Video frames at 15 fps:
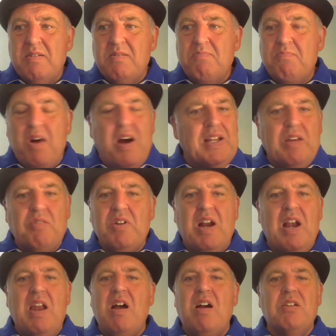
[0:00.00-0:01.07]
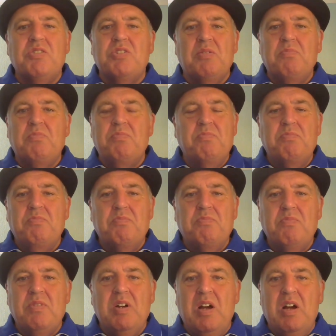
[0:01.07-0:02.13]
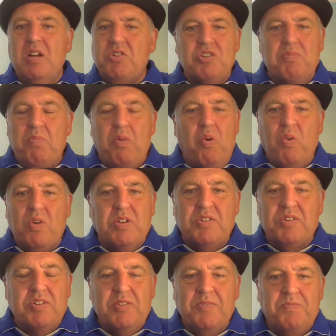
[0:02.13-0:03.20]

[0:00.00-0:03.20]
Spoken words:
But I don't class them as supporters.